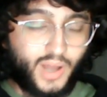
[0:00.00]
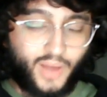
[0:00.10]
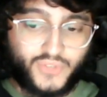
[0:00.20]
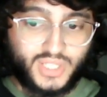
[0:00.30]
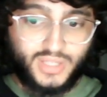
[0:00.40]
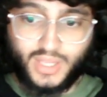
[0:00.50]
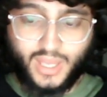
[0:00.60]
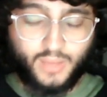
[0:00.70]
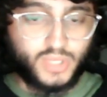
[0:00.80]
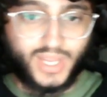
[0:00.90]
I've seen the
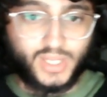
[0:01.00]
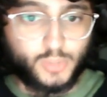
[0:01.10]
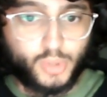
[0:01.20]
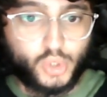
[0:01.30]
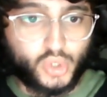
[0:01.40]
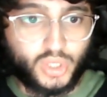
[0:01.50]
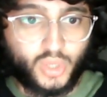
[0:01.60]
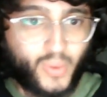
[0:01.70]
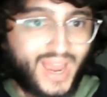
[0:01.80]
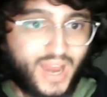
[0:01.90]
games against Madrid,
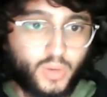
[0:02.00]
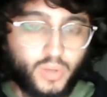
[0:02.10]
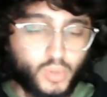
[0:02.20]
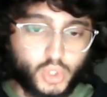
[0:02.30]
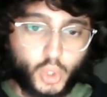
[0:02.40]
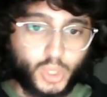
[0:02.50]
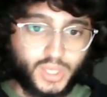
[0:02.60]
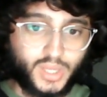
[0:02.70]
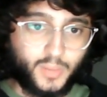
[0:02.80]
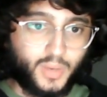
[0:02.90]
the way how he was
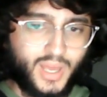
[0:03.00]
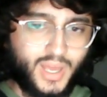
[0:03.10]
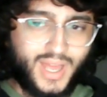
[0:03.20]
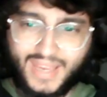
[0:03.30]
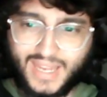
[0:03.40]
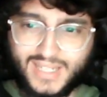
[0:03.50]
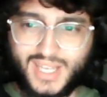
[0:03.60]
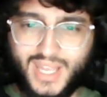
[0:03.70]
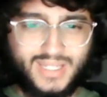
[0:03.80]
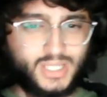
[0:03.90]
cooking them.
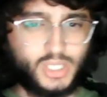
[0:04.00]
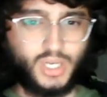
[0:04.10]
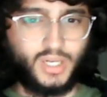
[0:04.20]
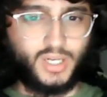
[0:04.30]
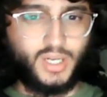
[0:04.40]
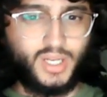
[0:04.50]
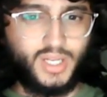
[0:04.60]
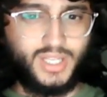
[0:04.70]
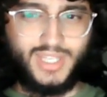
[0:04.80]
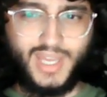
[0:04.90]
Against Inter,
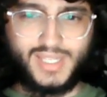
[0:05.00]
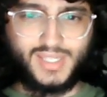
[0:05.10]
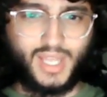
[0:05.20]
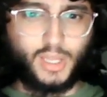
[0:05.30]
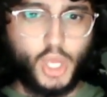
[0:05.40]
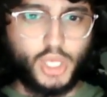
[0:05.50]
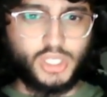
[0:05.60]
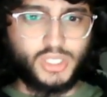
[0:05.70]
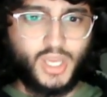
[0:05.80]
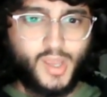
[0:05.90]
yes, they
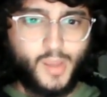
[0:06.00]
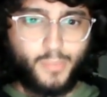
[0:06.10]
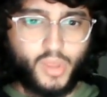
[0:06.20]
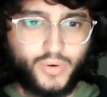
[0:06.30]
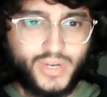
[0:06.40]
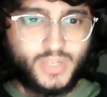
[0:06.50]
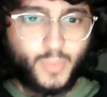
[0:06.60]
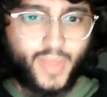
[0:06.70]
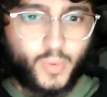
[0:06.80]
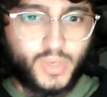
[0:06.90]
lost, but the reason
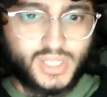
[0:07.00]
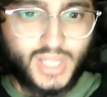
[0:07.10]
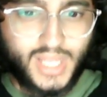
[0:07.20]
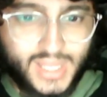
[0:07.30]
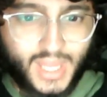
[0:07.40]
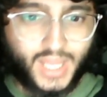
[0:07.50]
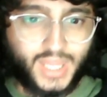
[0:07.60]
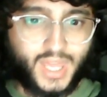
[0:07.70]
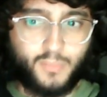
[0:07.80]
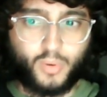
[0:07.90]
why they were still in
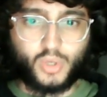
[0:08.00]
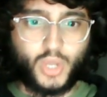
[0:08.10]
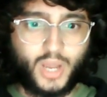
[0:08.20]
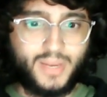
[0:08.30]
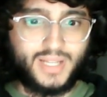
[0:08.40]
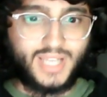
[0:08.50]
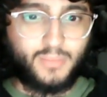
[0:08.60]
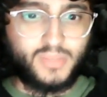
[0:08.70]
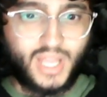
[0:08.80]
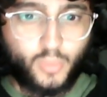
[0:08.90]
that game, because look how many
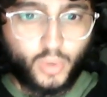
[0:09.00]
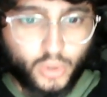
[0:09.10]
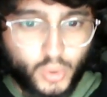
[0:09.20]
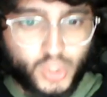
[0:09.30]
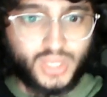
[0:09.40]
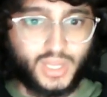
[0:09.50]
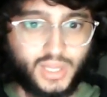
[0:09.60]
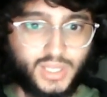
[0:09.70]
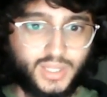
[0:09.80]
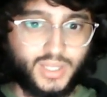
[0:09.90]
times they were losing the
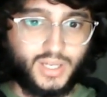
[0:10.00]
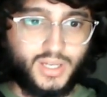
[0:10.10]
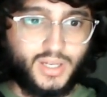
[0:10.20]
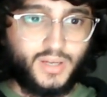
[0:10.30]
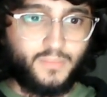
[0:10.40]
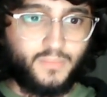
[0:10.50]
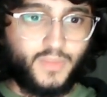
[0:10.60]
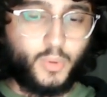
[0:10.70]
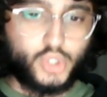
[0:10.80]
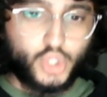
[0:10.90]
lead.
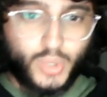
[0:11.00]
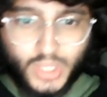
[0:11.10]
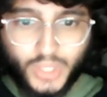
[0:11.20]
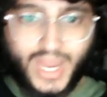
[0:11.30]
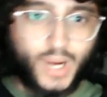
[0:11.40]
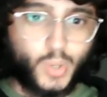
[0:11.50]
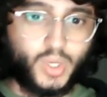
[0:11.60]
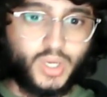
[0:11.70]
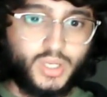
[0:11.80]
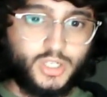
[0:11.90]
They went 2-0 down.